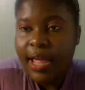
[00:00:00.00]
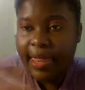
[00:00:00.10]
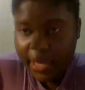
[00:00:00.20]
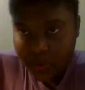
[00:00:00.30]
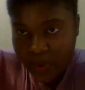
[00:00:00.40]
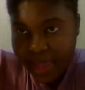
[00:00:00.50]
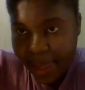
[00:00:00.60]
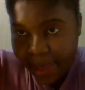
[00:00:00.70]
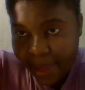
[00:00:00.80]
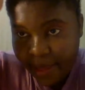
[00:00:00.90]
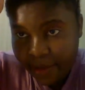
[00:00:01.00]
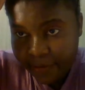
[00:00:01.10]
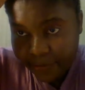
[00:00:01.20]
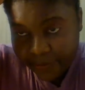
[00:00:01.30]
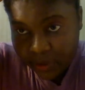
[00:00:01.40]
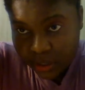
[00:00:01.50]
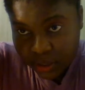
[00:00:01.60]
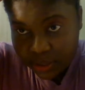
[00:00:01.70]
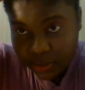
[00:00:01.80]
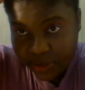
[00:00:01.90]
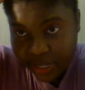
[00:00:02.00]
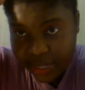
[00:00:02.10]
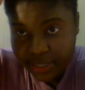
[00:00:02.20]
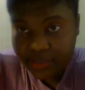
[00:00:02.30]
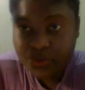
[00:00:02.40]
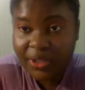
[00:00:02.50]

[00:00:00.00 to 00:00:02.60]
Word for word: and then we have okay so